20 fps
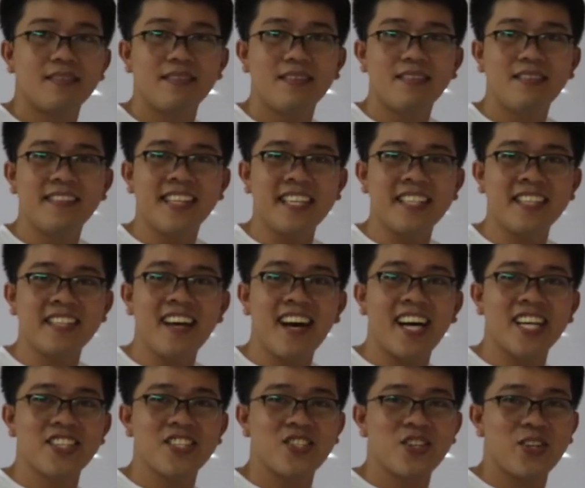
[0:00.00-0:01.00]
Does it
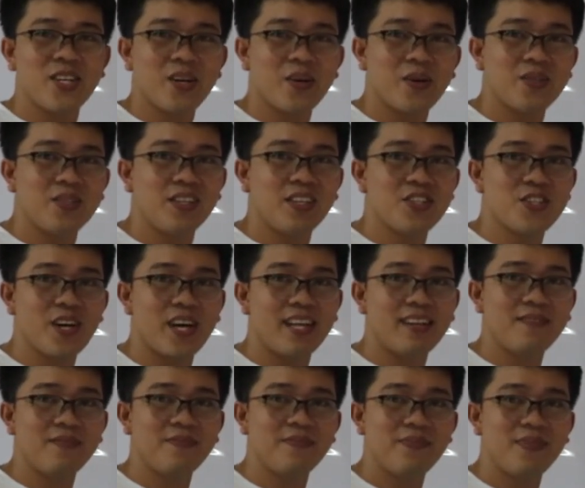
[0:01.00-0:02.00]
answer the
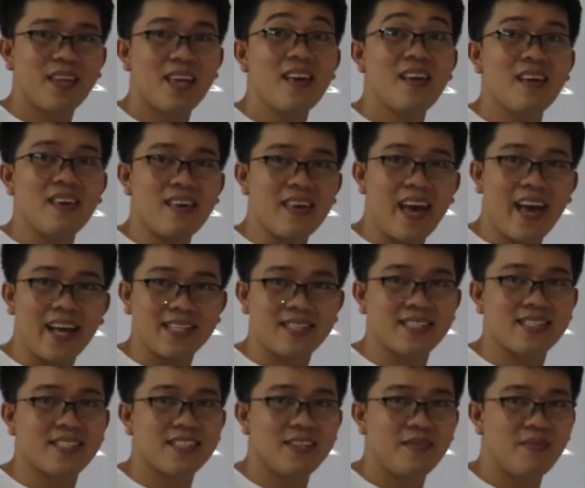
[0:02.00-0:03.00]
condition?
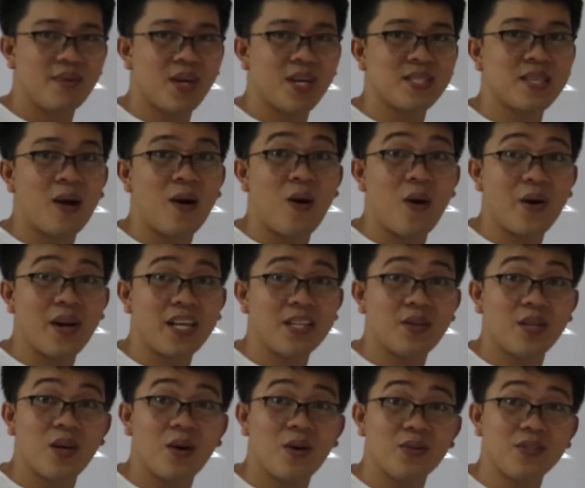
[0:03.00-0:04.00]
Yes, because according to
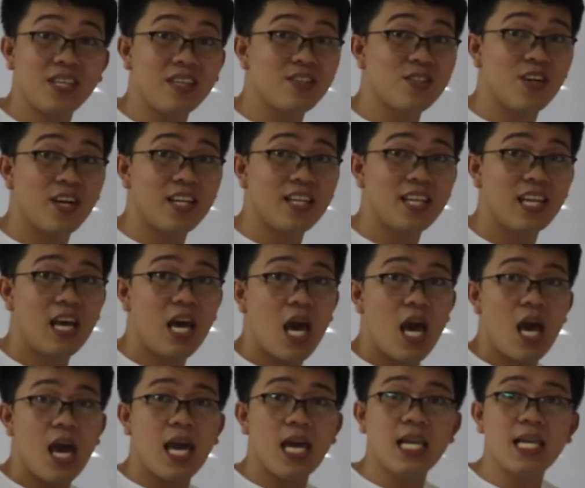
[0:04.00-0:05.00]
the condition,
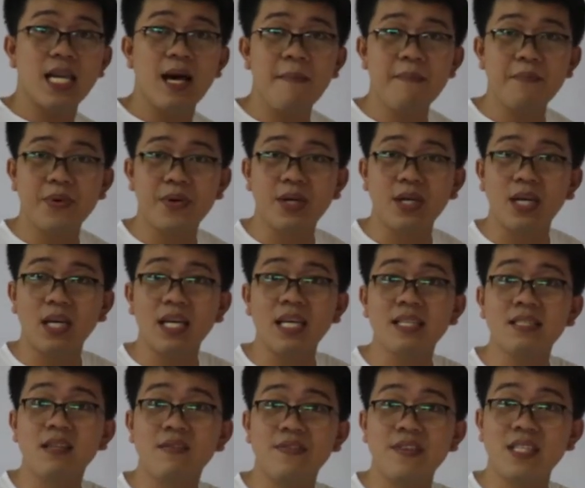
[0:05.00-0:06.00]
a number
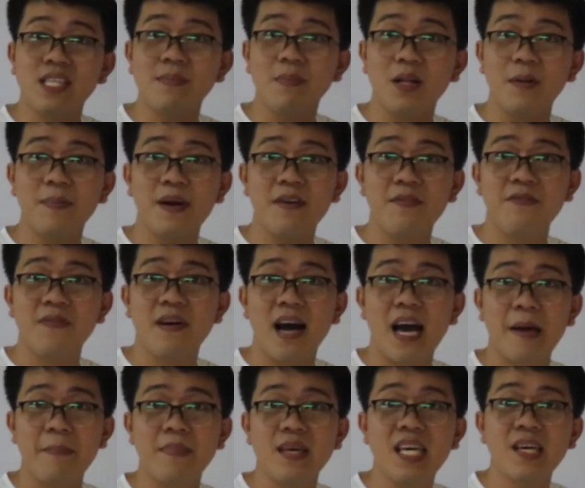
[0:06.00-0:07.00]
is divisible by
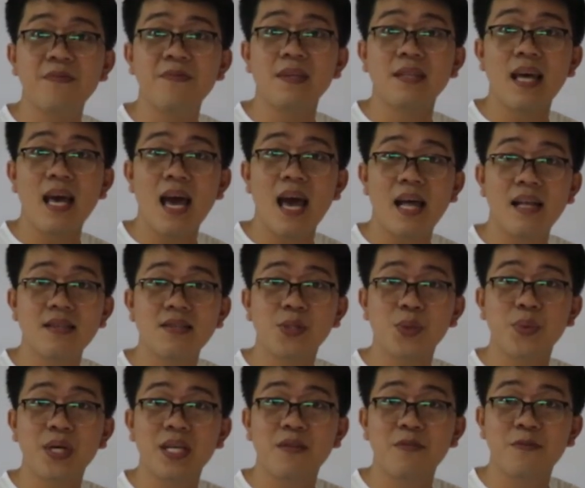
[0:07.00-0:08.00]
5 if it ends
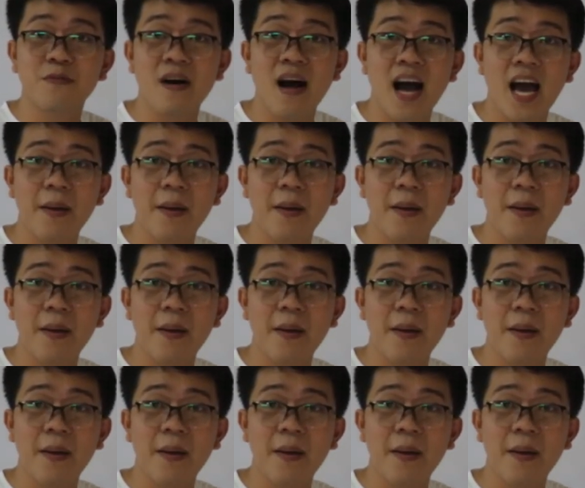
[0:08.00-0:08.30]
with 5